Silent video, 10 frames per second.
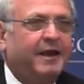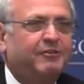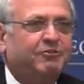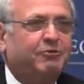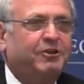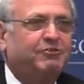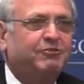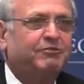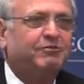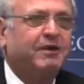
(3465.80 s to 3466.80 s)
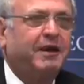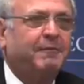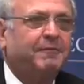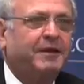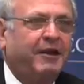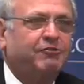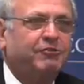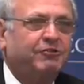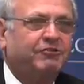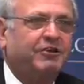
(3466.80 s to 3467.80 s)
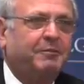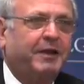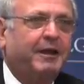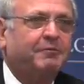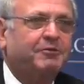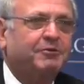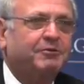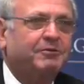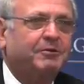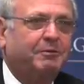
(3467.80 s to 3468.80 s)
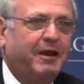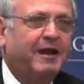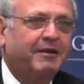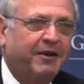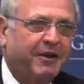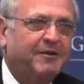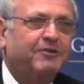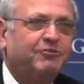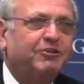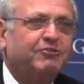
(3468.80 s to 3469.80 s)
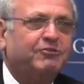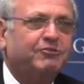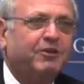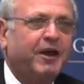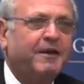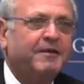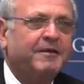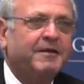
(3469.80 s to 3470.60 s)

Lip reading: It's a question of countries stepping up to the plate. I know that's easy to say.